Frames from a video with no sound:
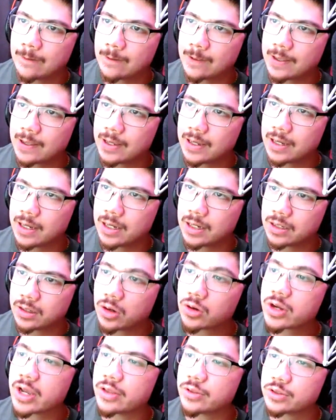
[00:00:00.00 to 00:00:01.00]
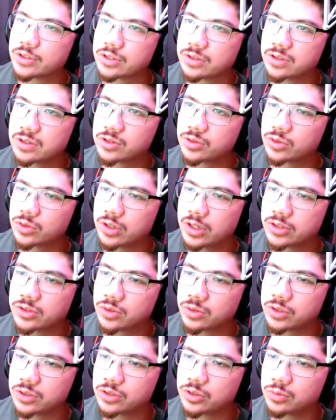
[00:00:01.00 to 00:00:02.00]
And okay, these are his
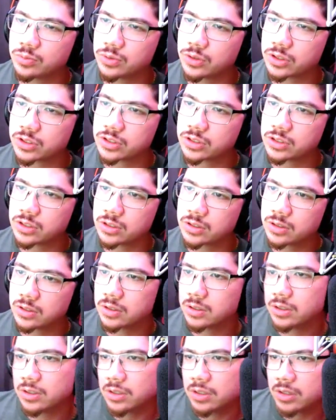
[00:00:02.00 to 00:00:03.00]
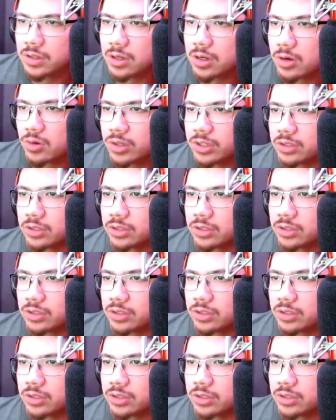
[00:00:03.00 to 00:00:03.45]
next books. Oh, and it